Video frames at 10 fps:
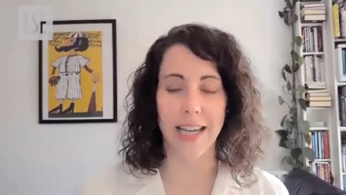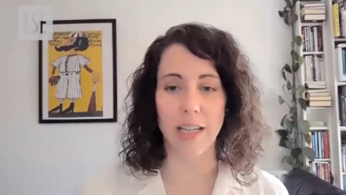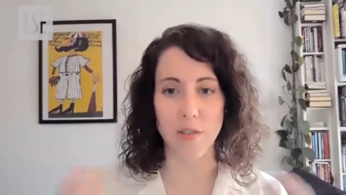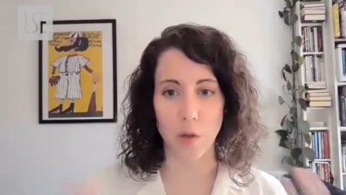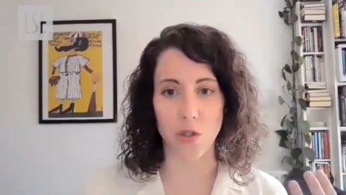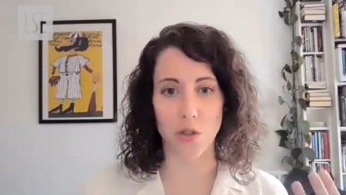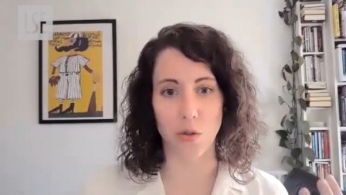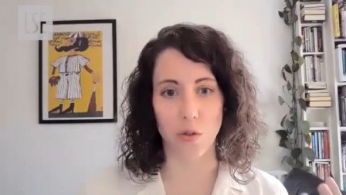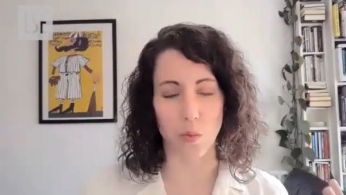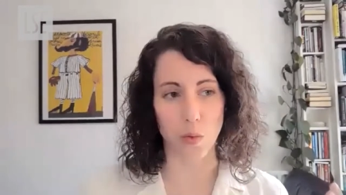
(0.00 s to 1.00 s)
in
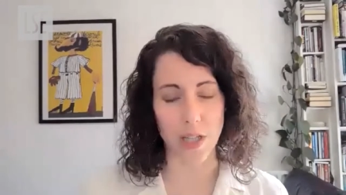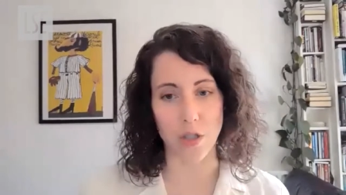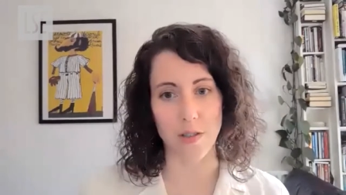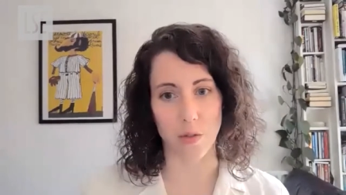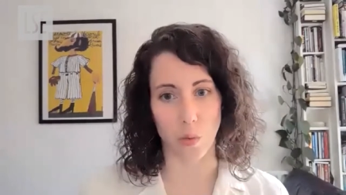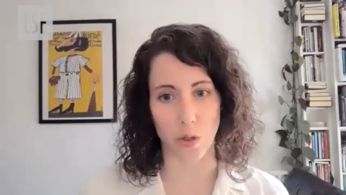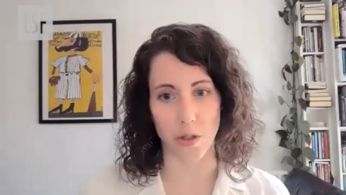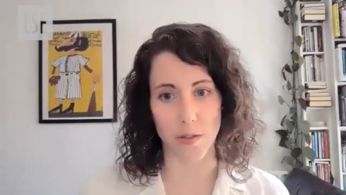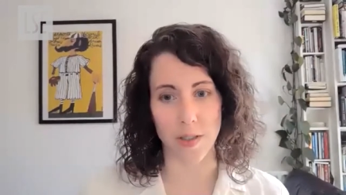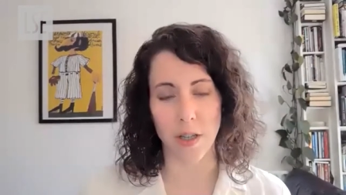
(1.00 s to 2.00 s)
social relations and
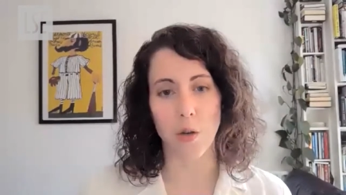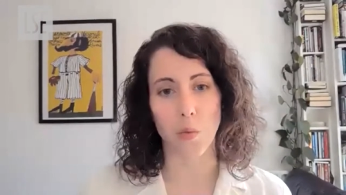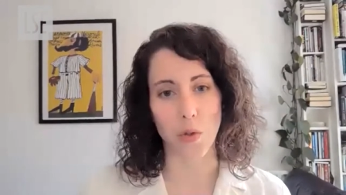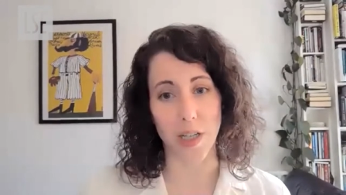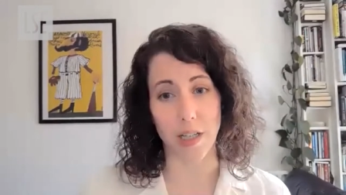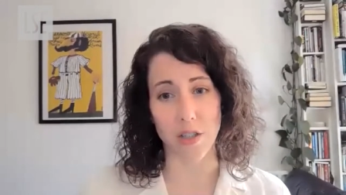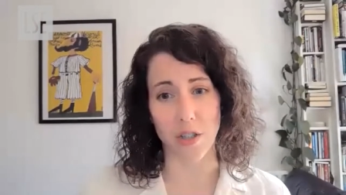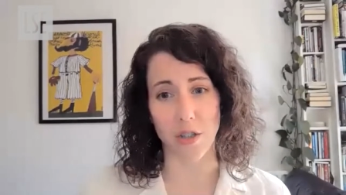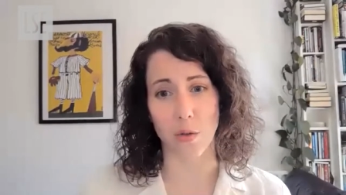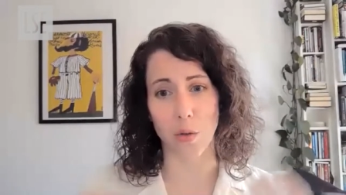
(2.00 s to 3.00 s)
orders relating
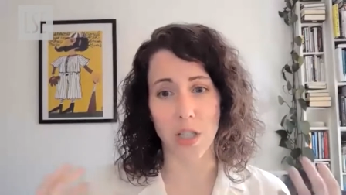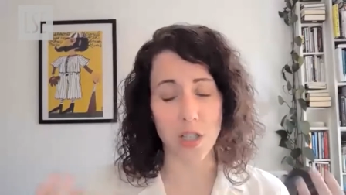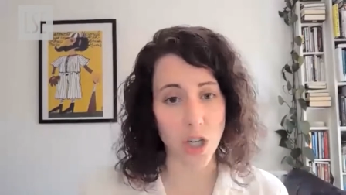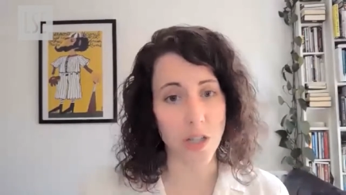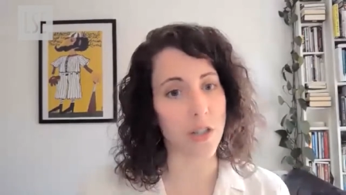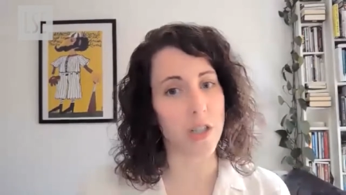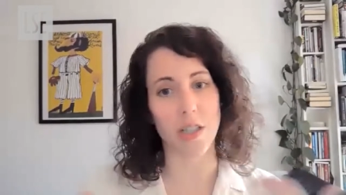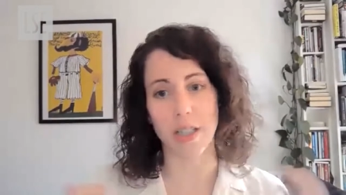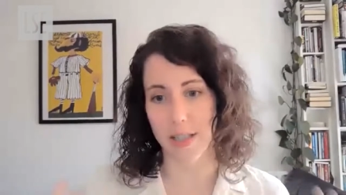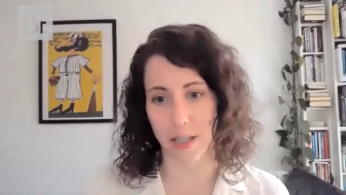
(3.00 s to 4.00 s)
to
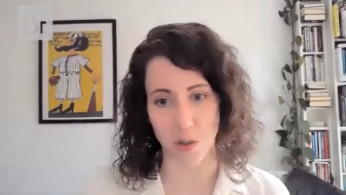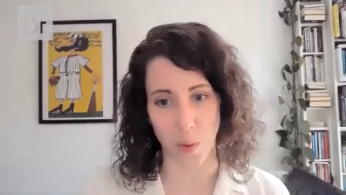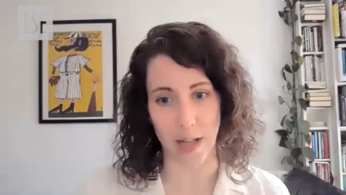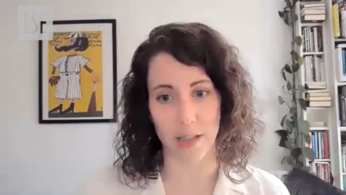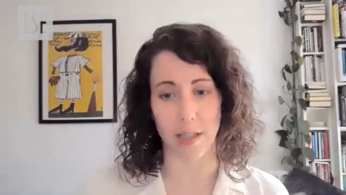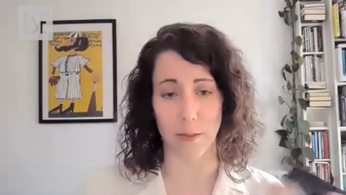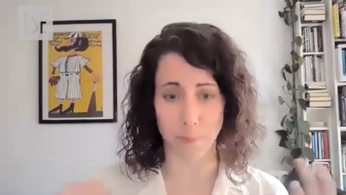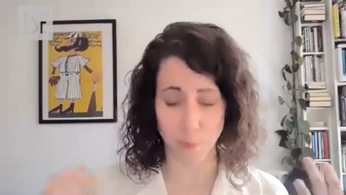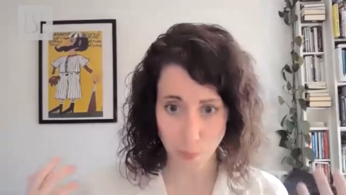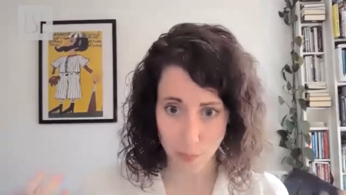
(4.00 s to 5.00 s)
gender, sexuality,
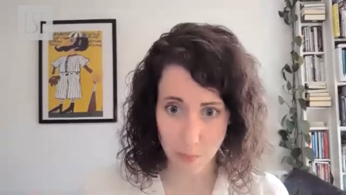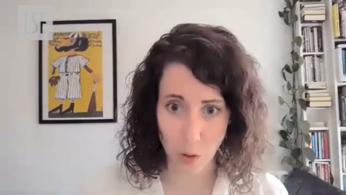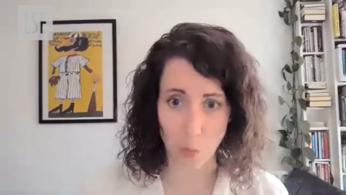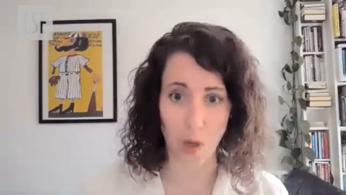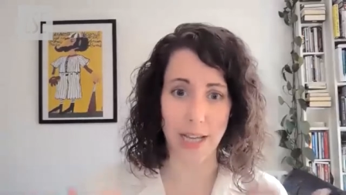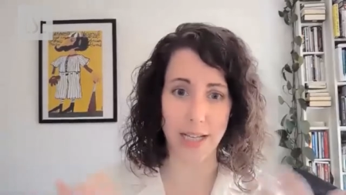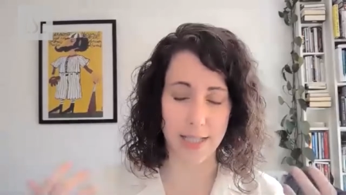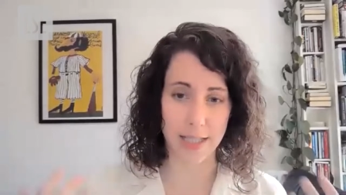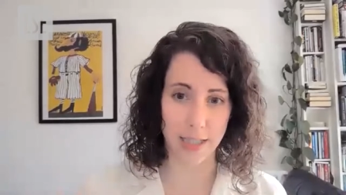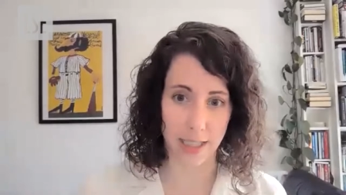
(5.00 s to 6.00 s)

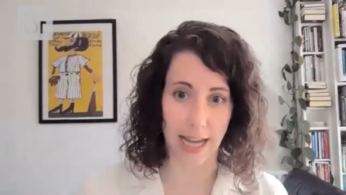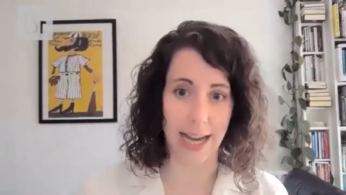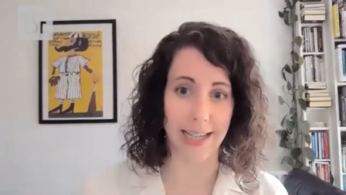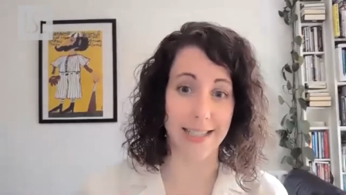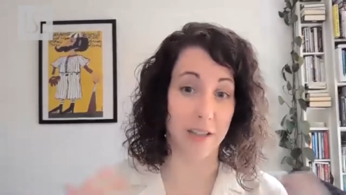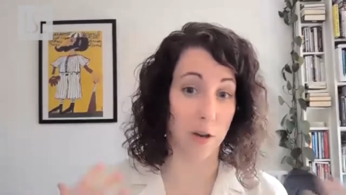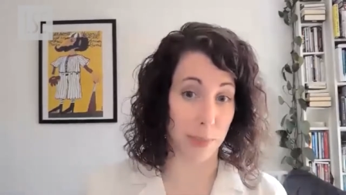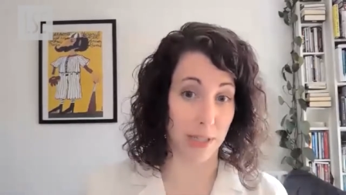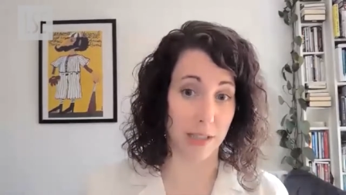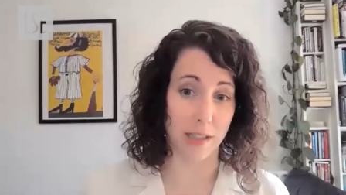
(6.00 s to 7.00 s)
race, class,
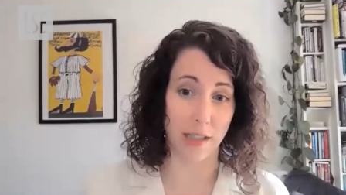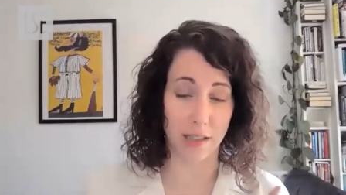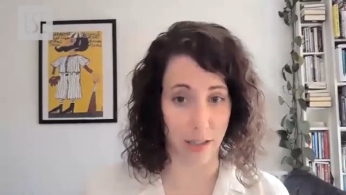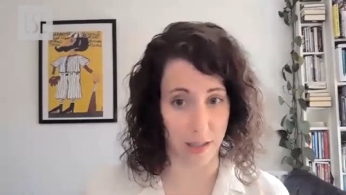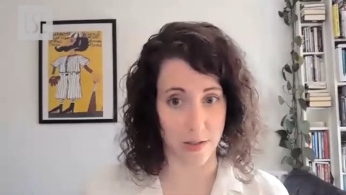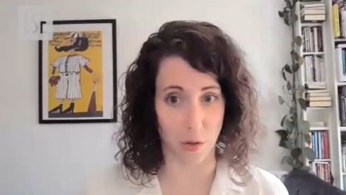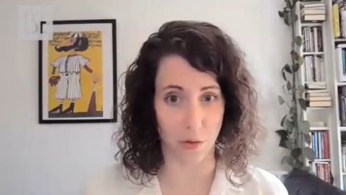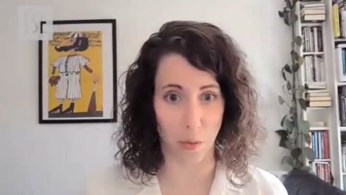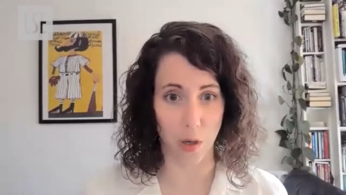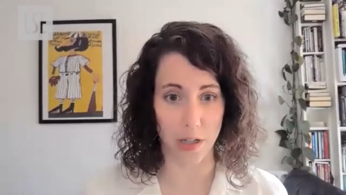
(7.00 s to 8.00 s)
ability, and so
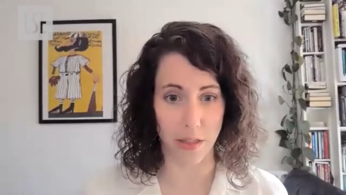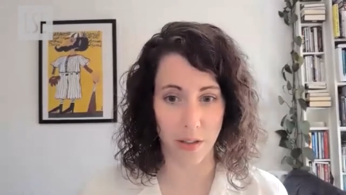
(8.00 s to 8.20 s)
forth.